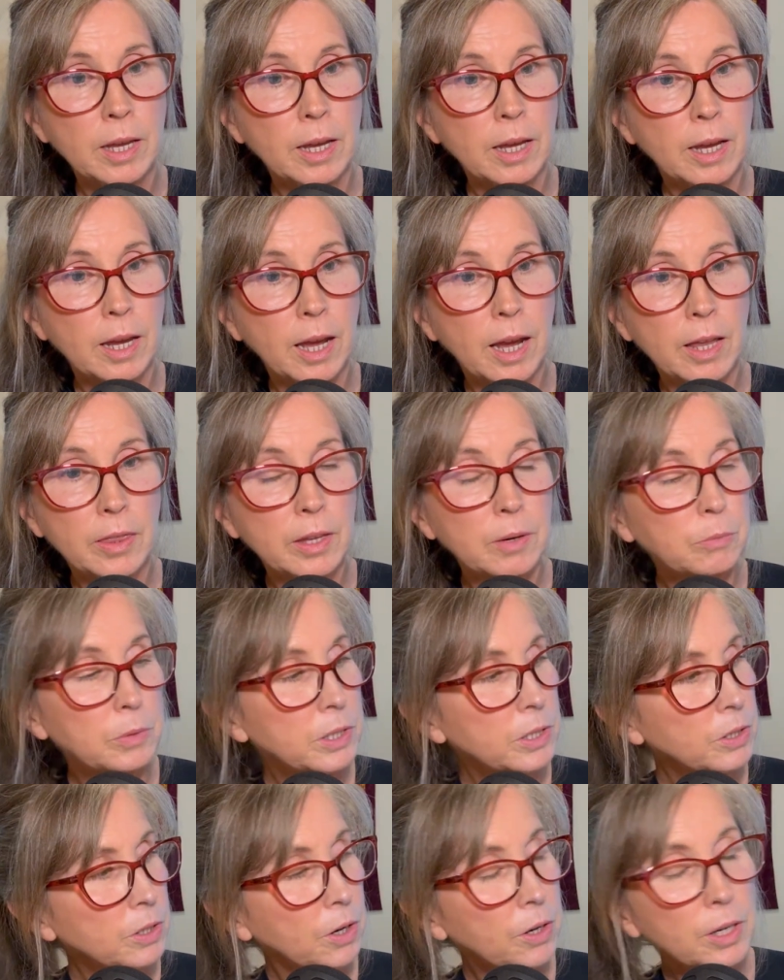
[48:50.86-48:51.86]
And then we
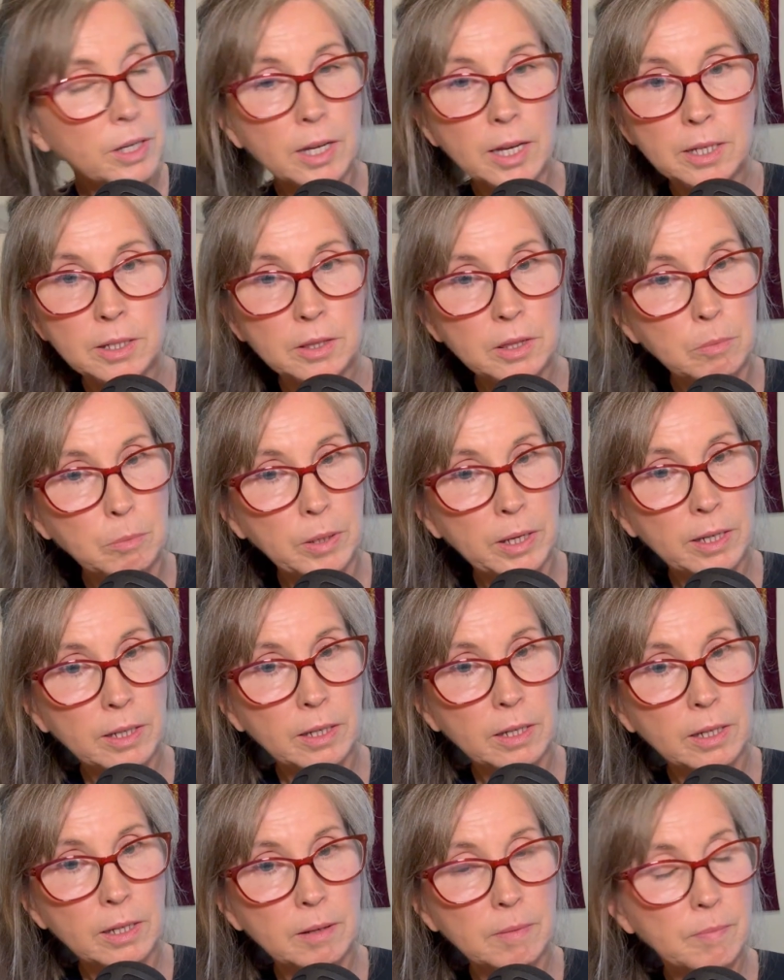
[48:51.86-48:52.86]
start again at the
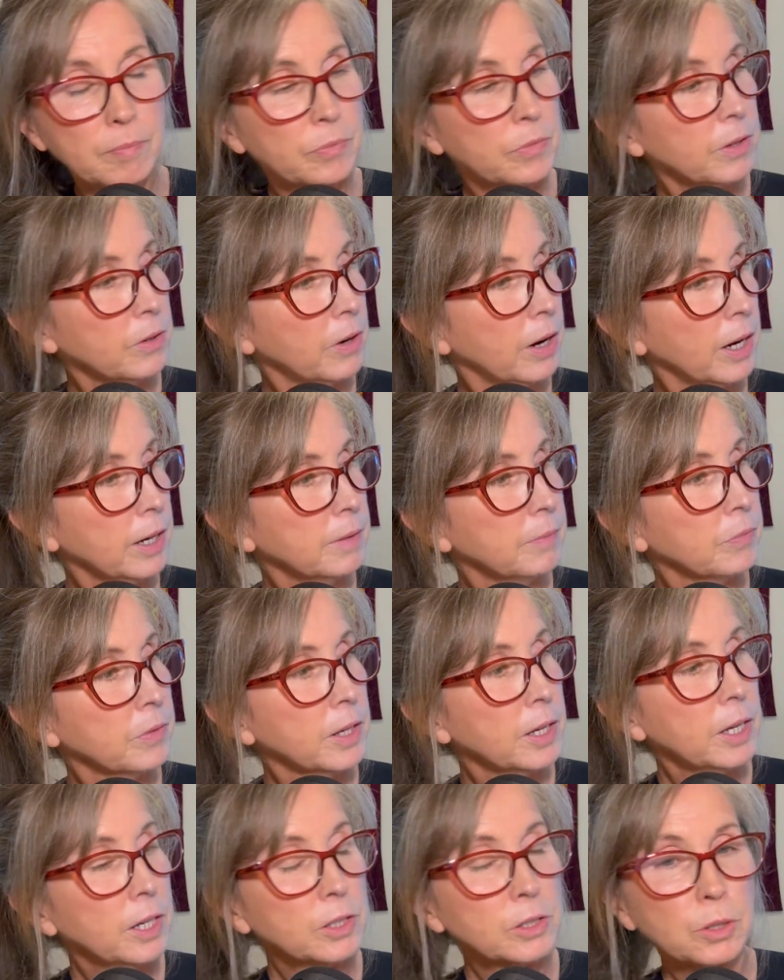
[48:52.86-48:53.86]
pinky, right?
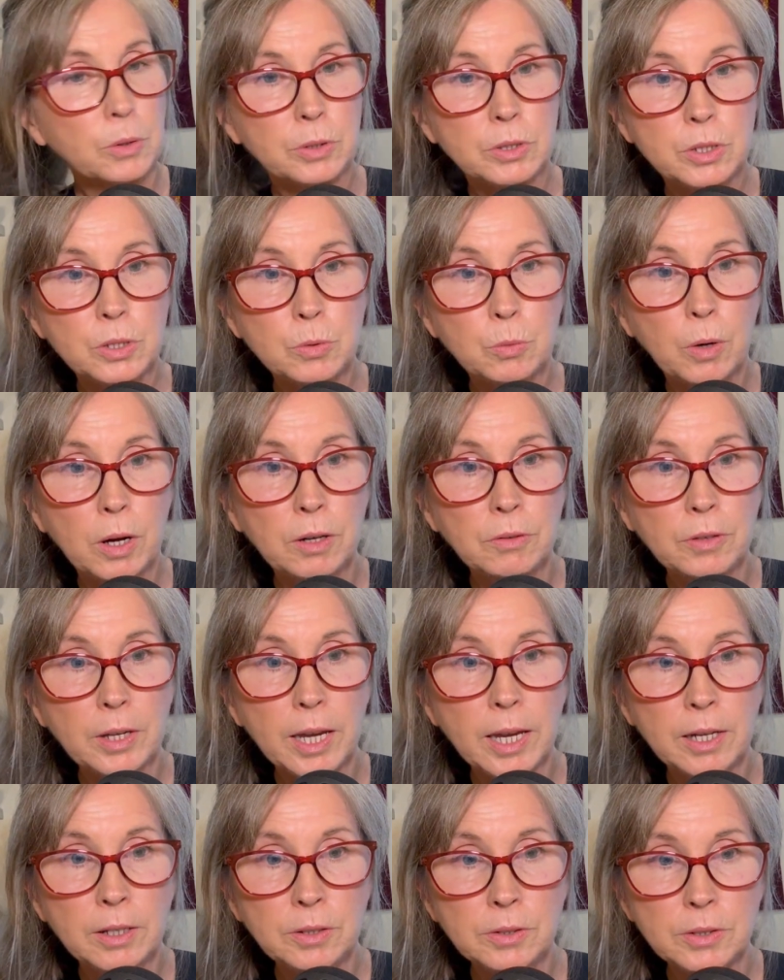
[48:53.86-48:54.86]
So it's 12
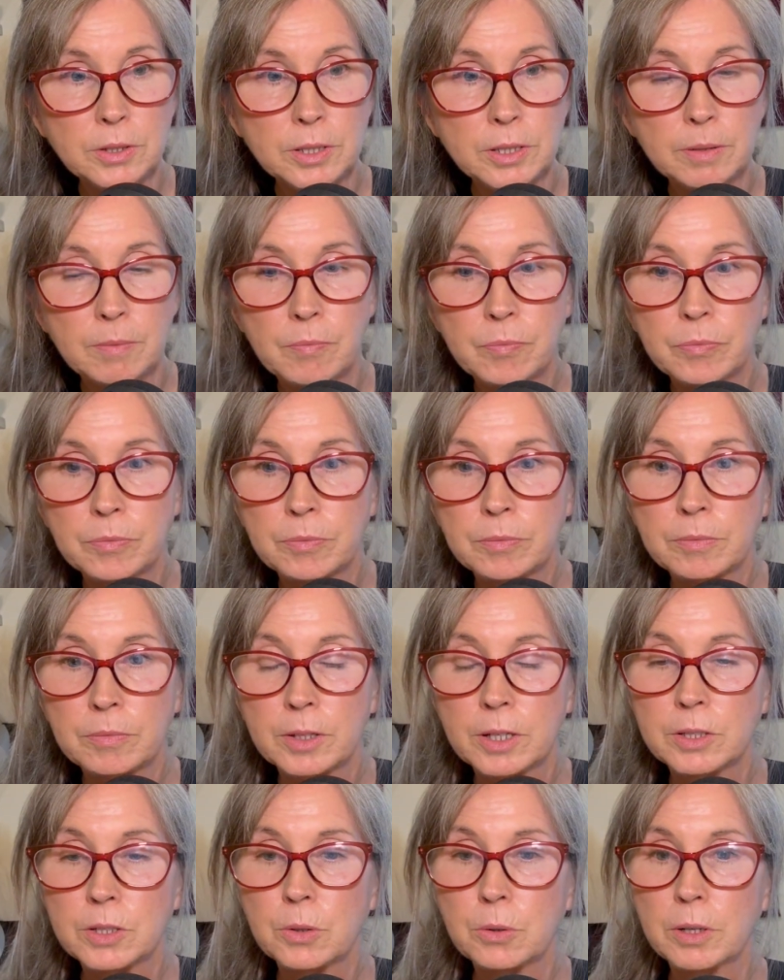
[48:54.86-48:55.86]
counts.
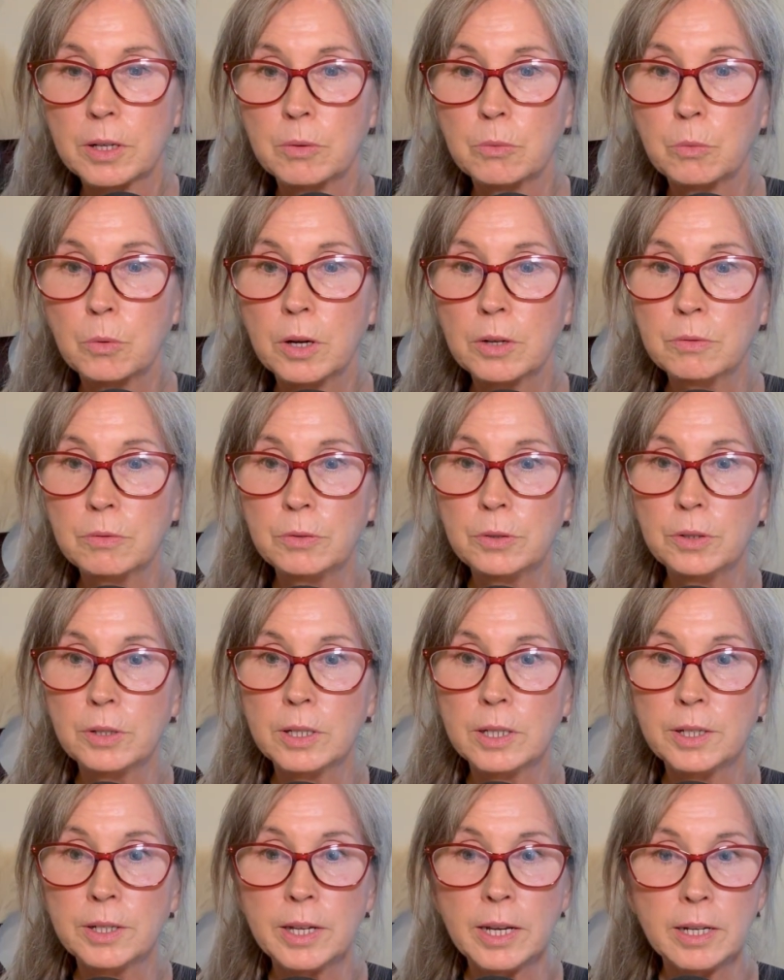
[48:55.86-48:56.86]
So again, one full
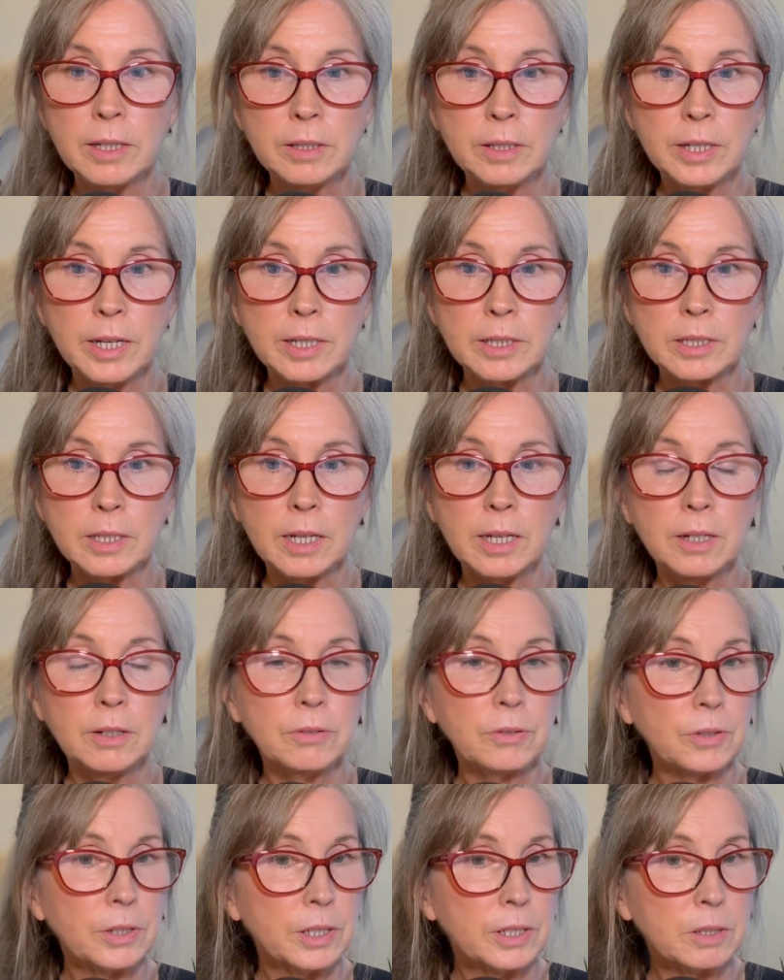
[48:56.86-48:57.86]
inhale and exhale for
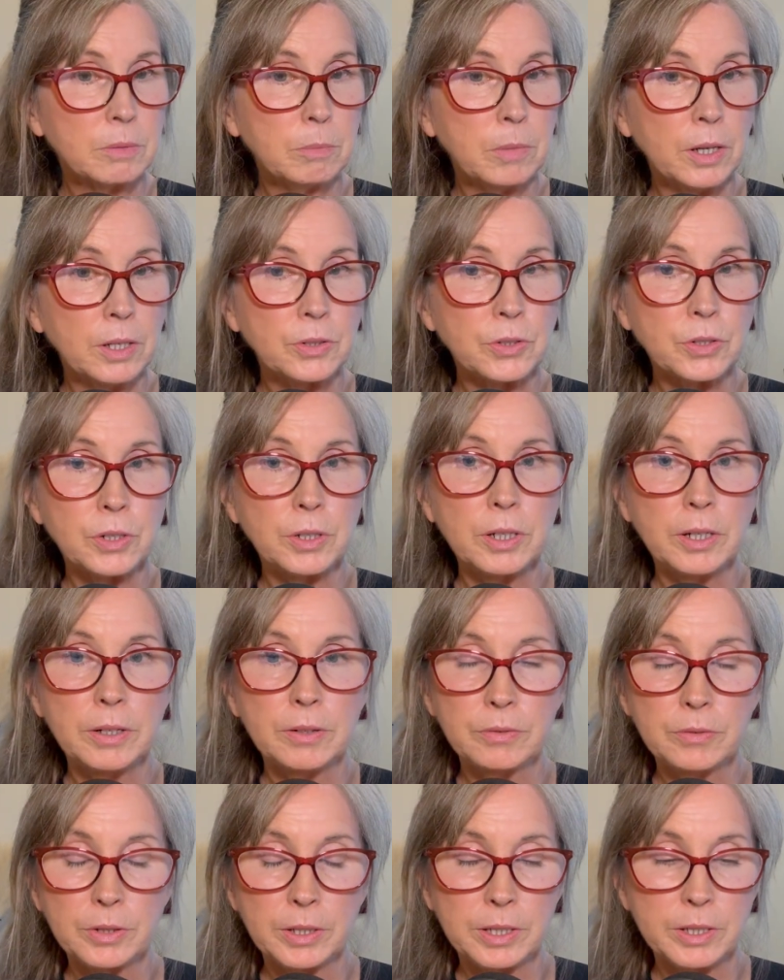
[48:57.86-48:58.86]
each mantra,
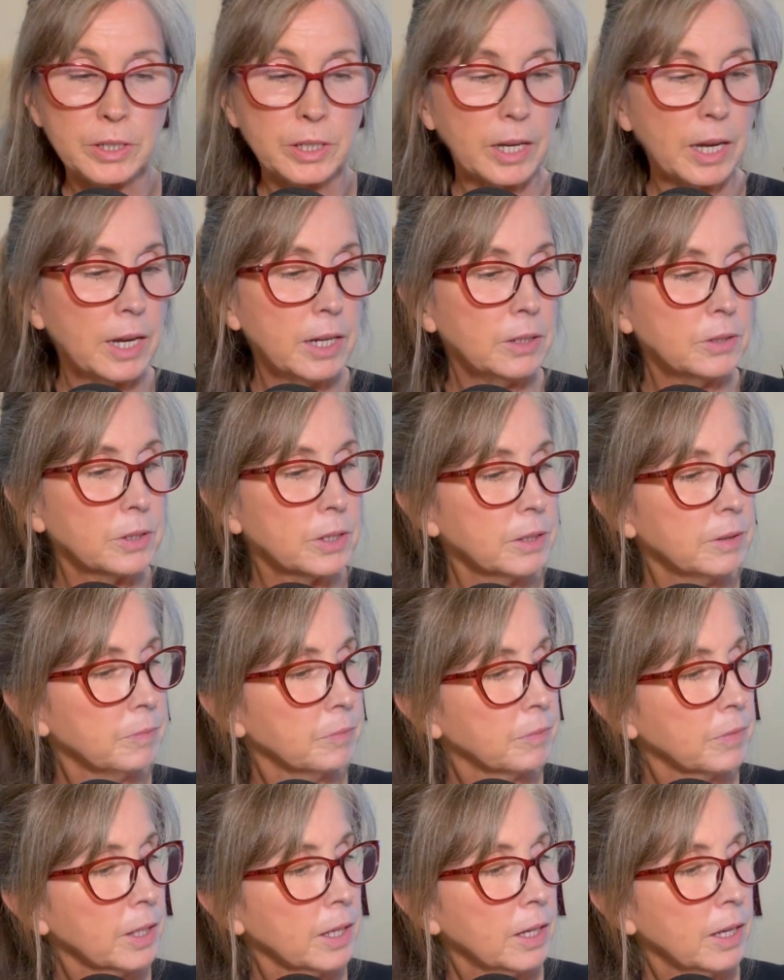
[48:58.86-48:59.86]
for each count.
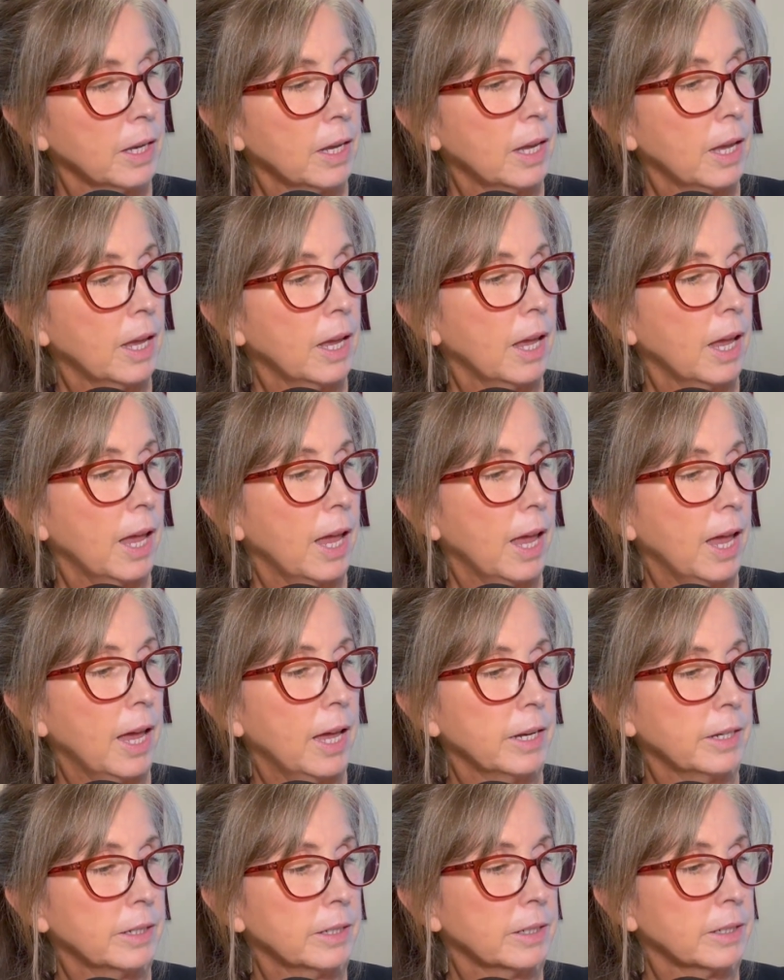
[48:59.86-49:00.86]

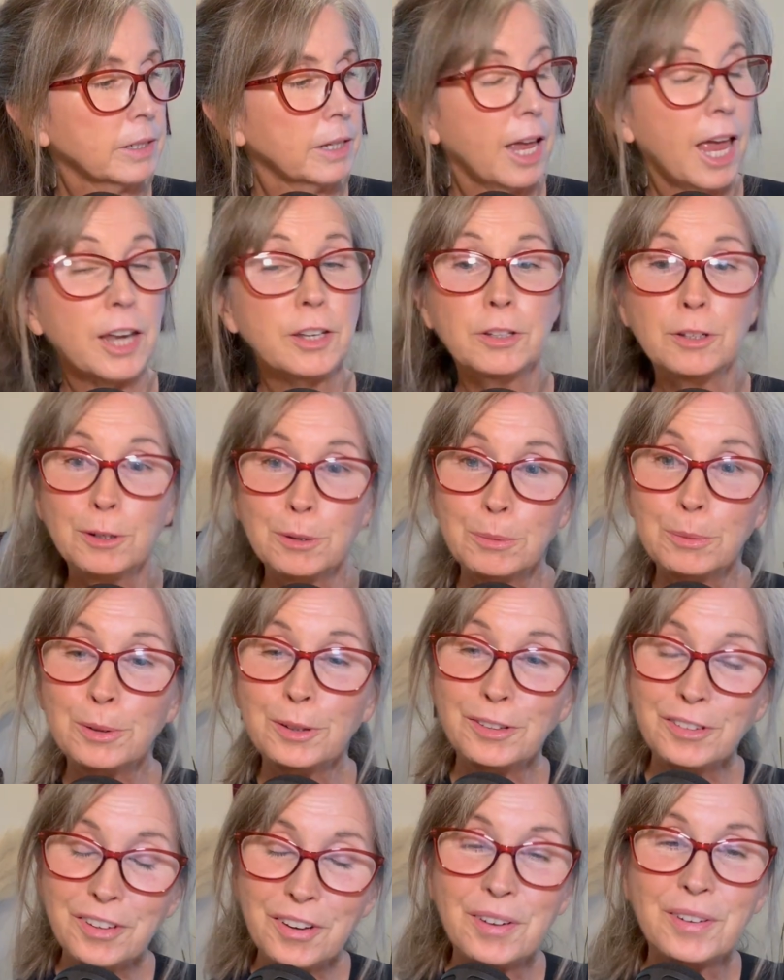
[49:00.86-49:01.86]
And you will
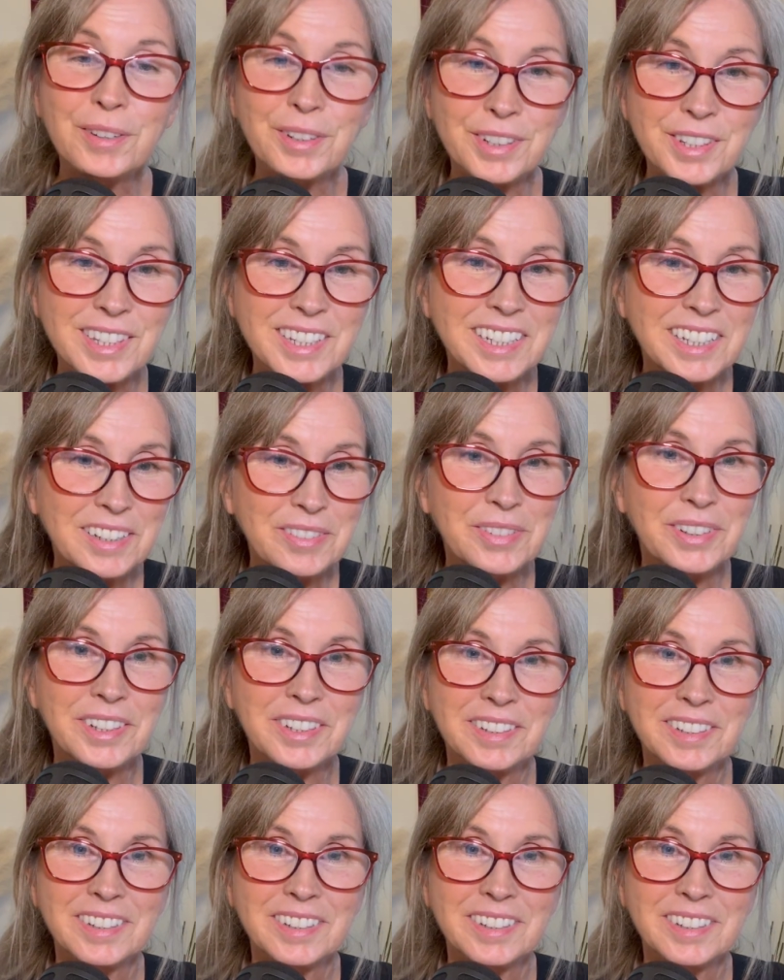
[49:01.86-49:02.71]
notice, even